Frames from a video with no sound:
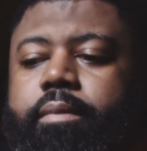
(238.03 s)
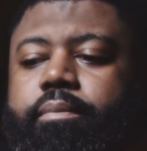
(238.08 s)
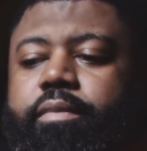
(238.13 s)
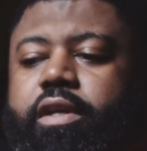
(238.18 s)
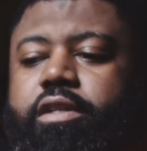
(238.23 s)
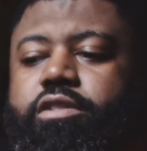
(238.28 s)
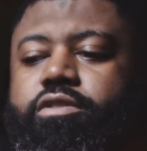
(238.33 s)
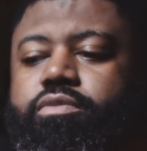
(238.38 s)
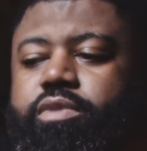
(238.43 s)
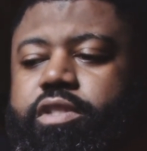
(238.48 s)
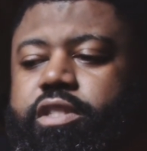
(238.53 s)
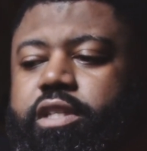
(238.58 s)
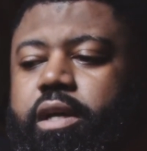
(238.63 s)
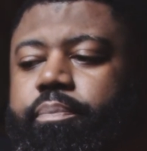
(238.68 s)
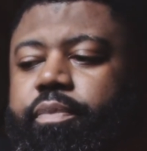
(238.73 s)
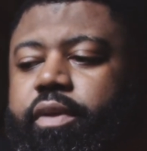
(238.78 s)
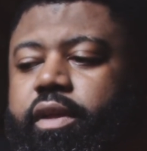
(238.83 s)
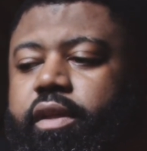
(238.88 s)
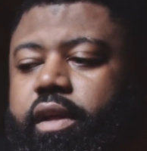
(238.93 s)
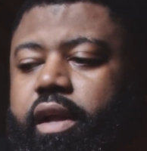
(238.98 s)
this was
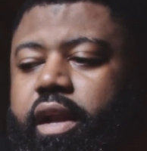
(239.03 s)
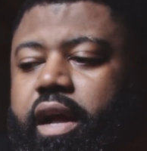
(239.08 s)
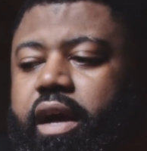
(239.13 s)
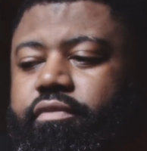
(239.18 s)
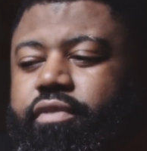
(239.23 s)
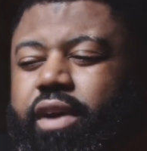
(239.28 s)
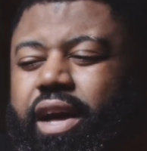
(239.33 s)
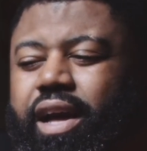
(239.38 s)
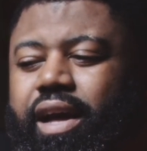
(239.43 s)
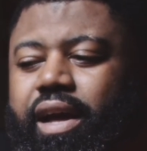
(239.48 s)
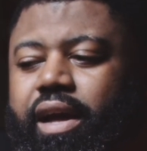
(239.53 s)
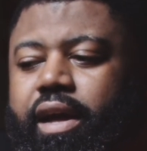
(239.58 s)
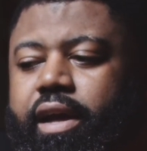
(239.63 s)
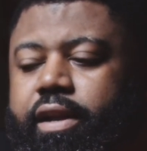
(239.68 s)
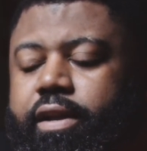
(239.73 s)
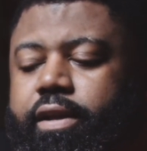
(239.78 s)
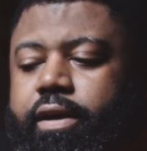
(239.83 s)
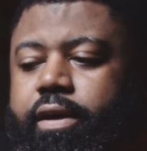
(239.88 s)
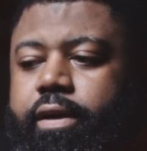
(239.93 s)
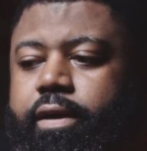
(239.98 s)
something that I've
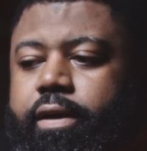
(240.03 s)
had